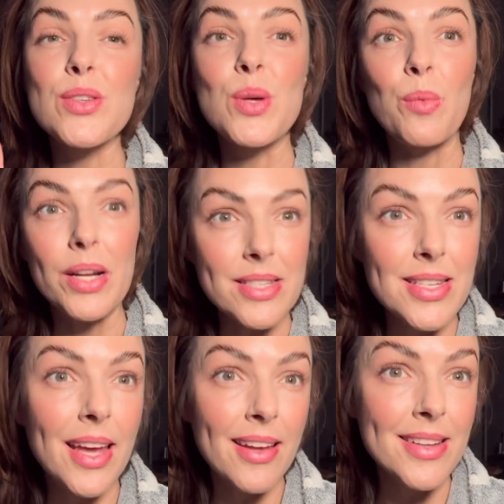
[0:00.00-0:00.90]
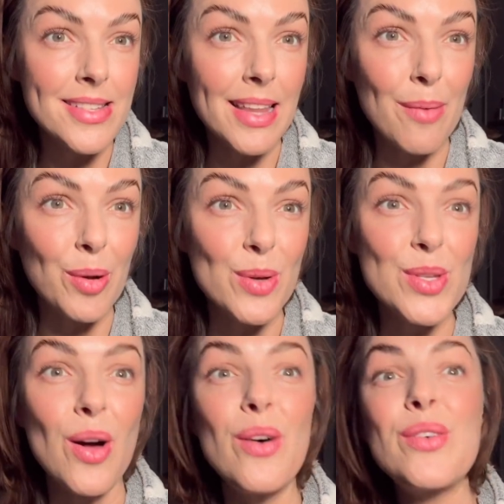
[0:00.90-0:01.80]
So once his alarm goes
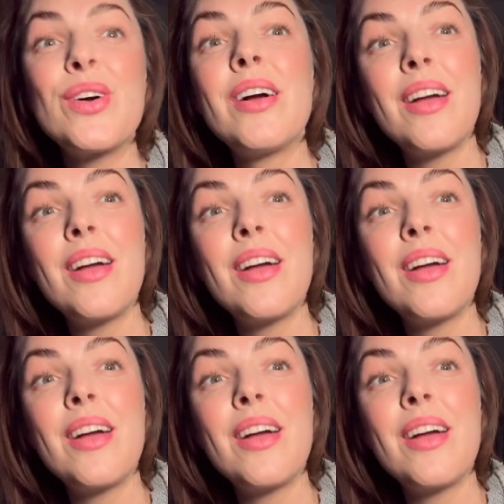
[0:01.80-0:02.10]
off,